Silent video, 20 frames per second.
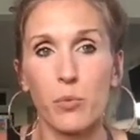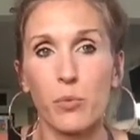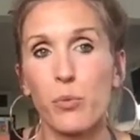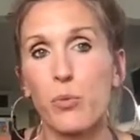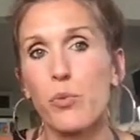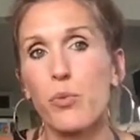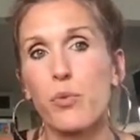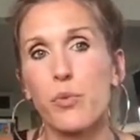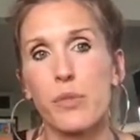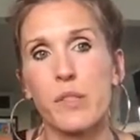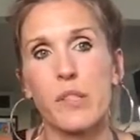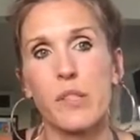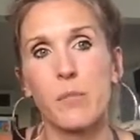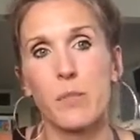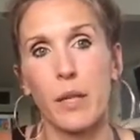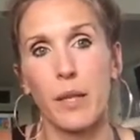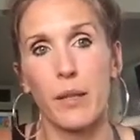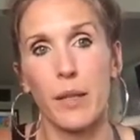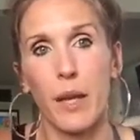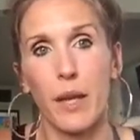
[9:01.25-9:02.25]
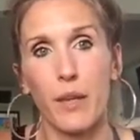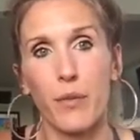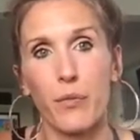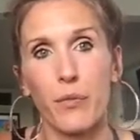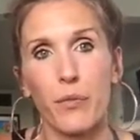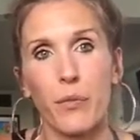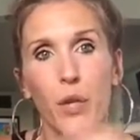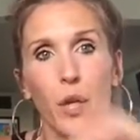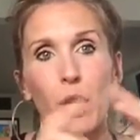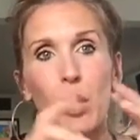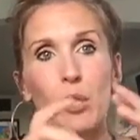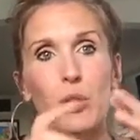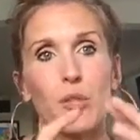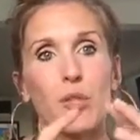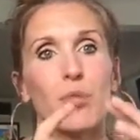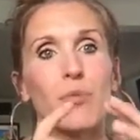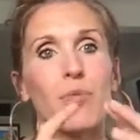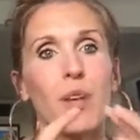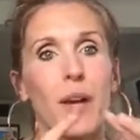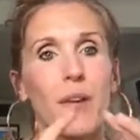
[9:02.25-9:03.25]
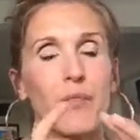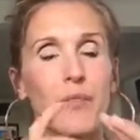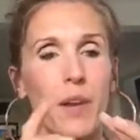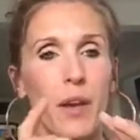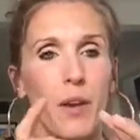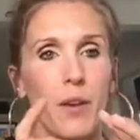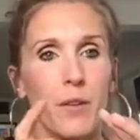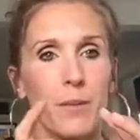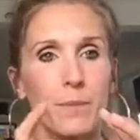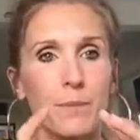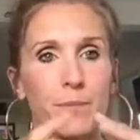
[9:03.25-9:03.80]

rules in my life to not fail.